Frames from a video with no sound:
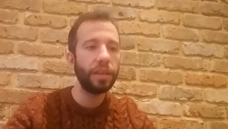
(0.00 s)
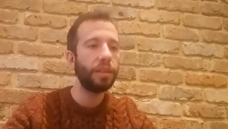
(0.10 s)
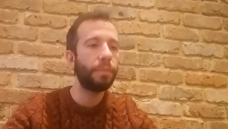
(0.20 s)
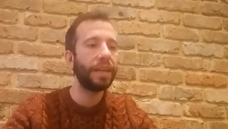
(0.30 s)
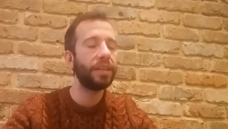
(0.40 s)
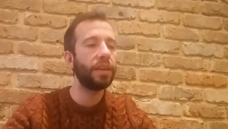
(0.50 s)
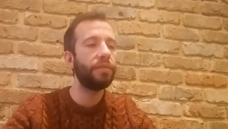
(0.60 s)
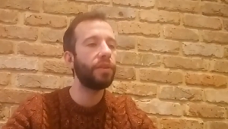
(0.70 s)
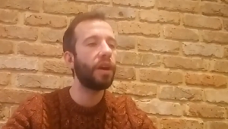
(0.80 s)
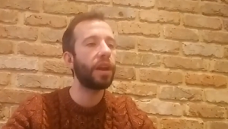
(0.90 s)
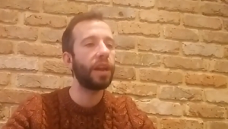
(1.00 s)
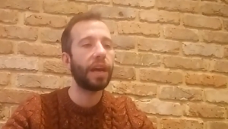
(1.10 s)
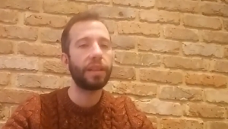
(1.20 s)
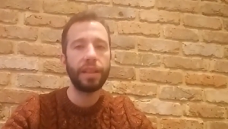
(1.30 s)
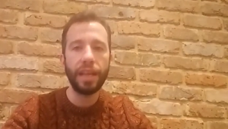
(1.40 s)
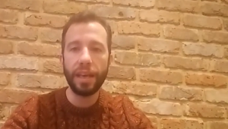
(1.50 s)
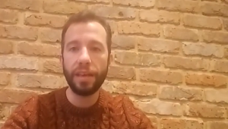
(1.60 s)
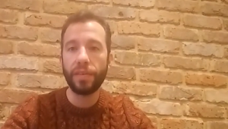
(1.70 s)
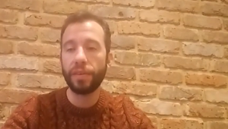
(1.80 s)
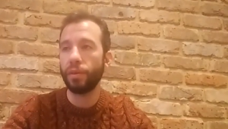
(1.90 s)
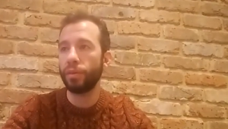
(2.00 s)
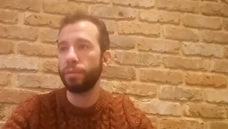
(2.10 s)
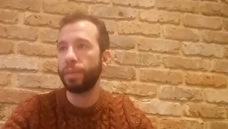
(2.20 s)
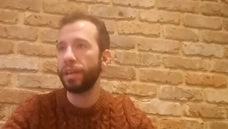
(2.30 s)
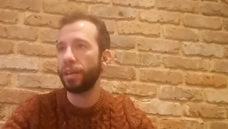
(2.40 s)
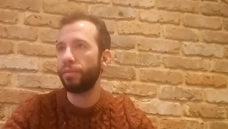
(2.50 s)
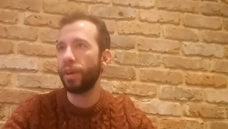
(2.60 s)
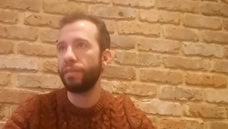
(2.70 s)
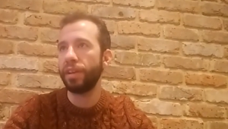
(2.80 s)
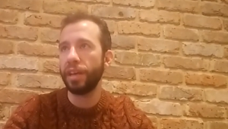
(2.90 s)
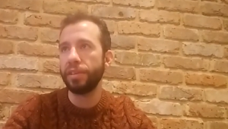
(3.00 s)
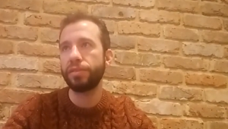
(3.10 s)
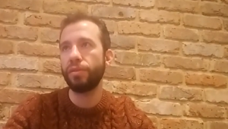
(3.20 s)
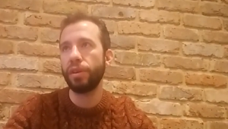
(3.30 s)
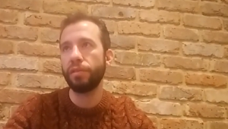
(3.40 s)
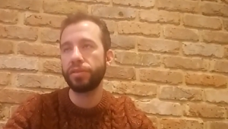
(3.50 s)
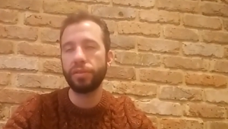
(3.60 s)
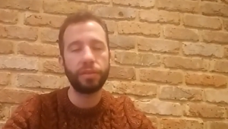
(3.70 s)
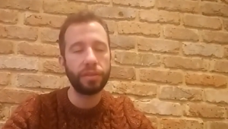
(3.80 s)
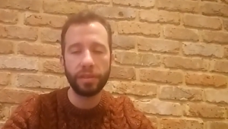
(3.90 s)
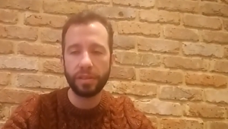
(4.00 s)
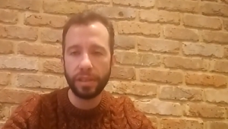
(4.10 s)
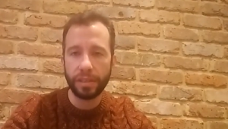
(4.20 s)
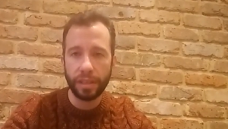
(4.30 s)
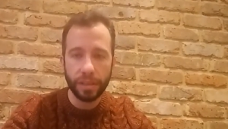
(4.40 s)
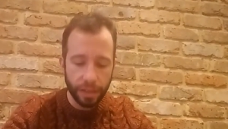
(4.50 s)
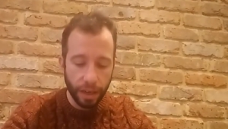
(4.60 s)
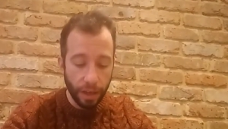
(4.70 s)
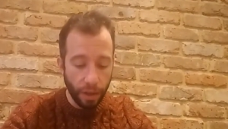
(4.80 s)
depending if you are an athlete or depending if you have a history of certain diseases